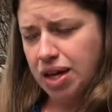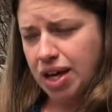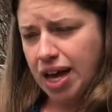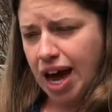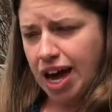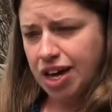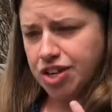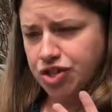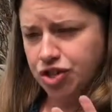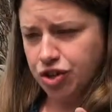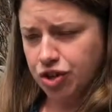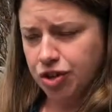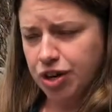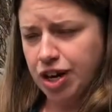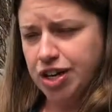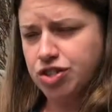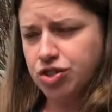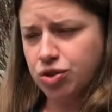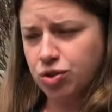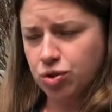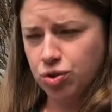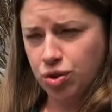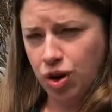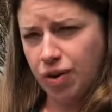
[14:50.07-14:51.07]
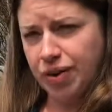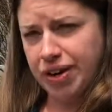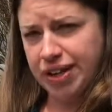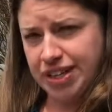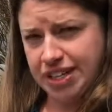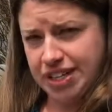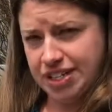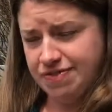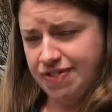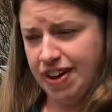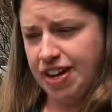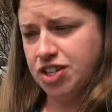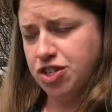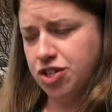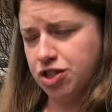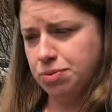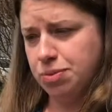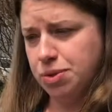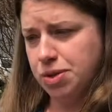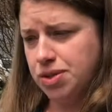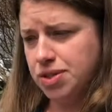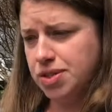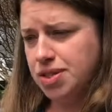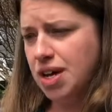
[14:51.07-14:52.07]
as you're growing these
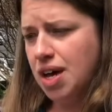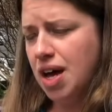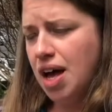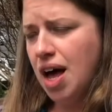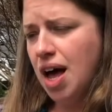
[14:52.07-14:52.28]
vegetables.